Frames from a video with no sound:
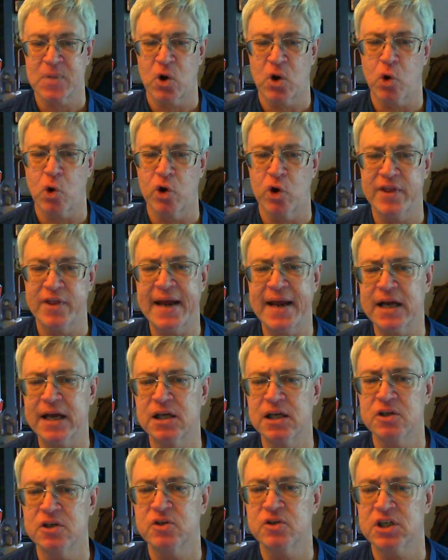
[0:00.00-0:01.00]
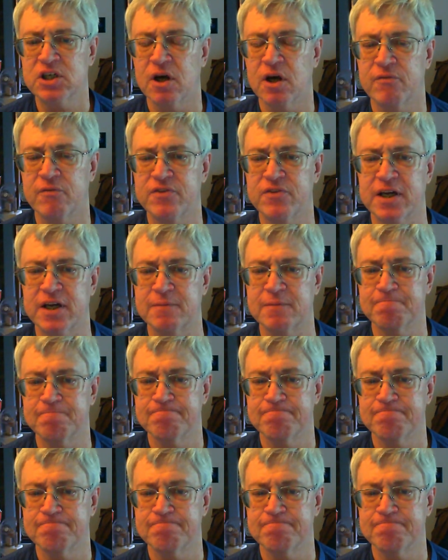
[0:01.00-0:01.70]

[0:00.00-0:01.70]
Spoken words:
Or are they going to do stuff that